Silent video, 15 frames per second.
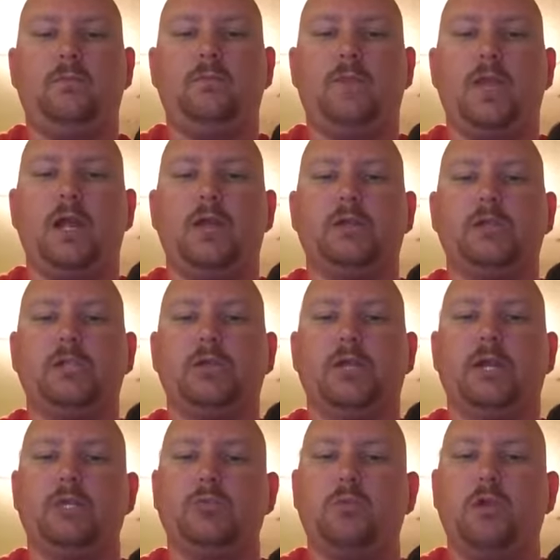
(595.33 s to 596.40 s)
aaron
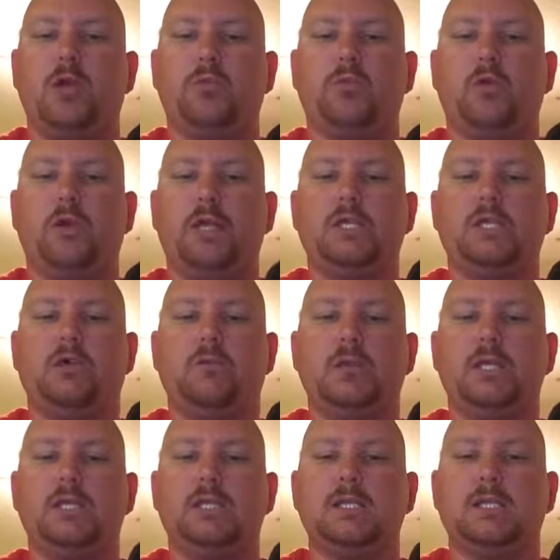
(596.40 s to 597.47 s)
strange Boy, he told me
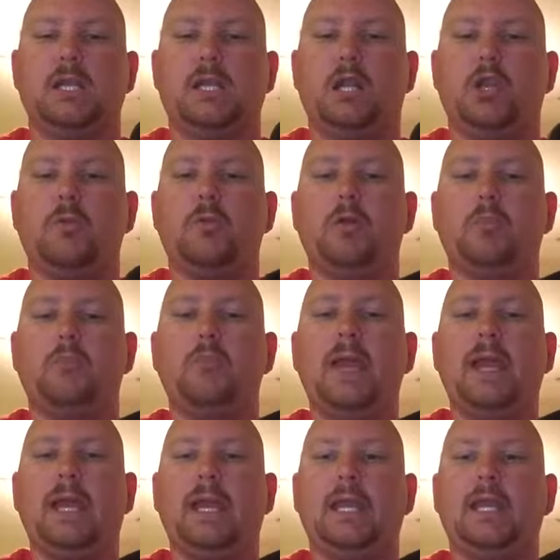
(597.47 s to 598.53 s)
this is an aluminum
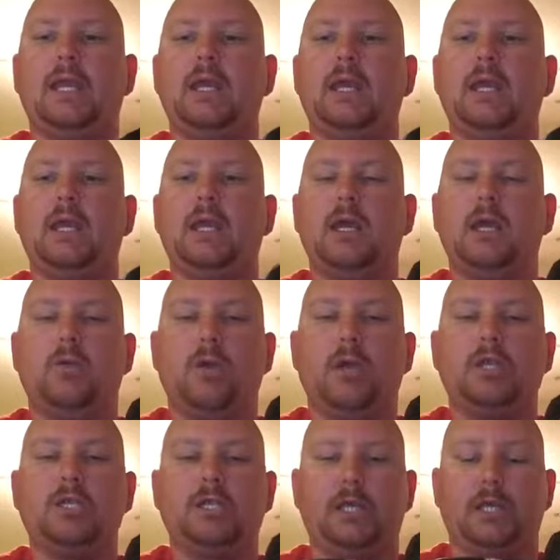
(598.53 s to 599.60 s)
band
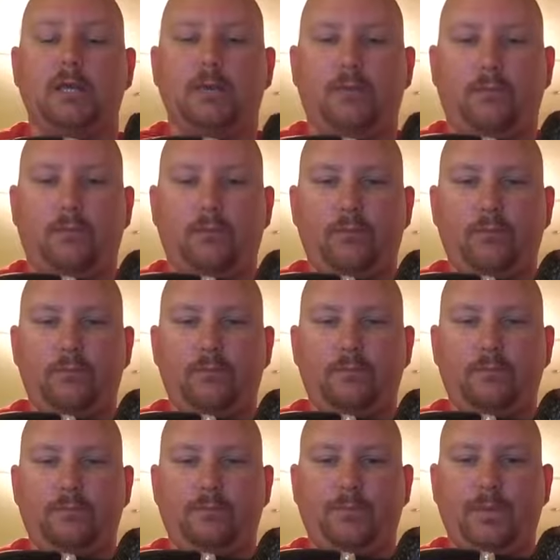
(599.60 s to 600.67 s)
which if
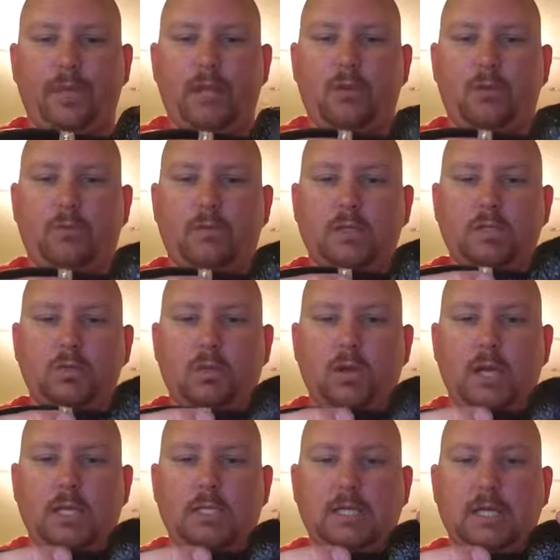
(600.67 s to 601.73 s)
i don't know if it's
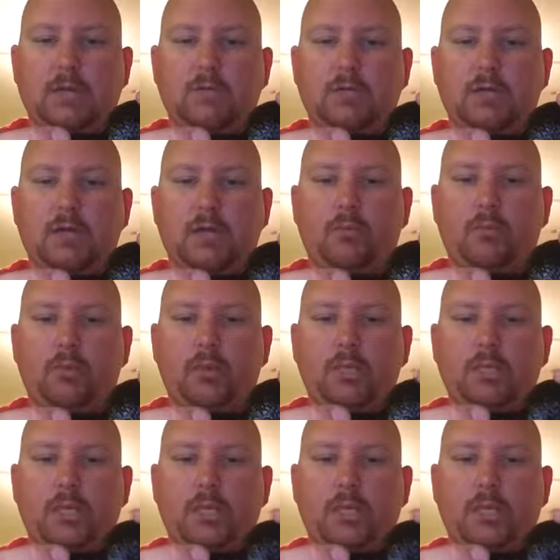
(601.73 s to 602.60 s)
wise to even try to pull this